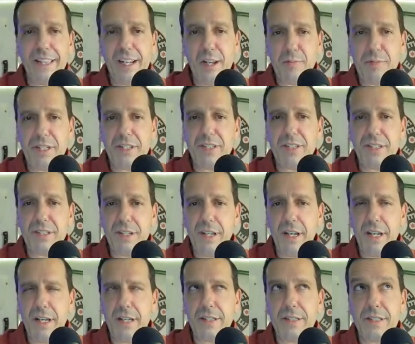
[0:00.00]
thing up to
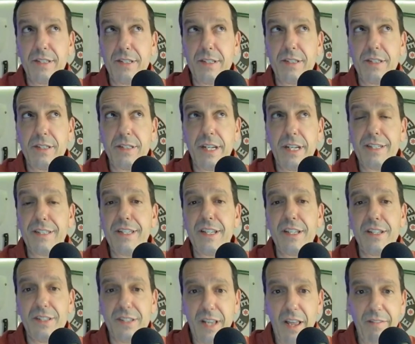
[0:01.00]
uh,
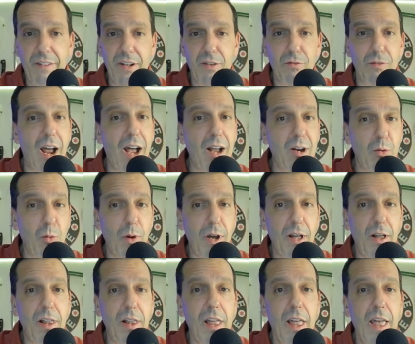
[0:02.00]
67
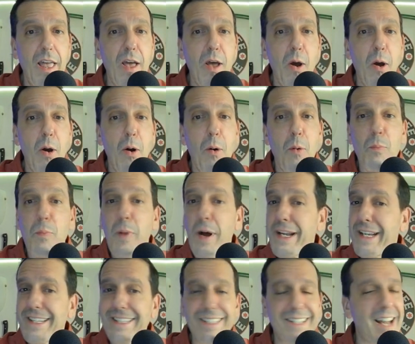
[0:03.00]
Rockwell, but
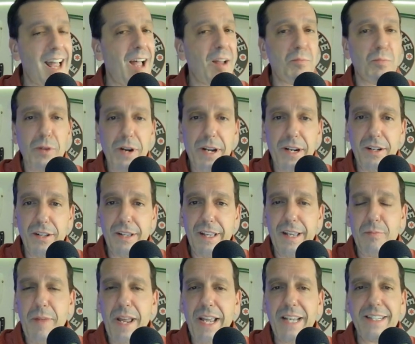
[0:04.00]
it's not brittle.
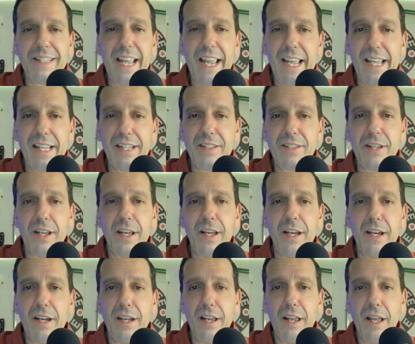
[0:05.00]
It maintains
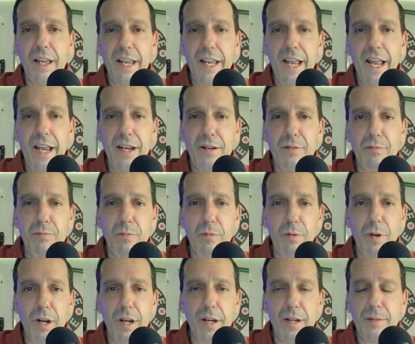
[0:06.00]
uh, a, a
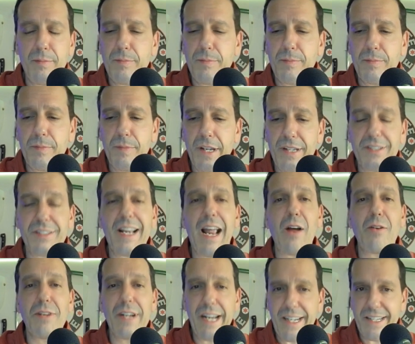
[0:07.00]
uh,
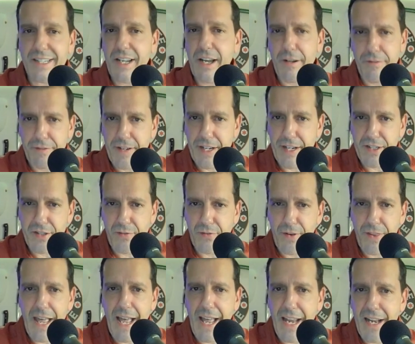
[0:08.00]
astounding toughness for
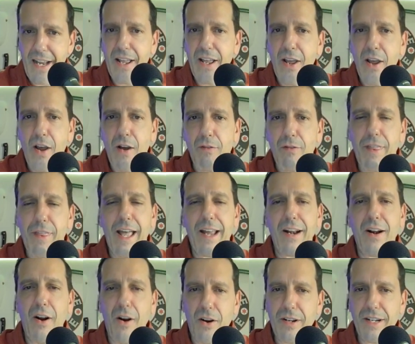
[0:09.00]
that for that
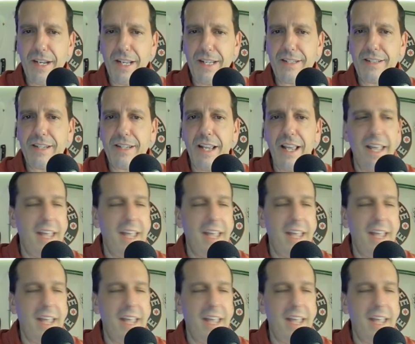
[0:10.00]
hardness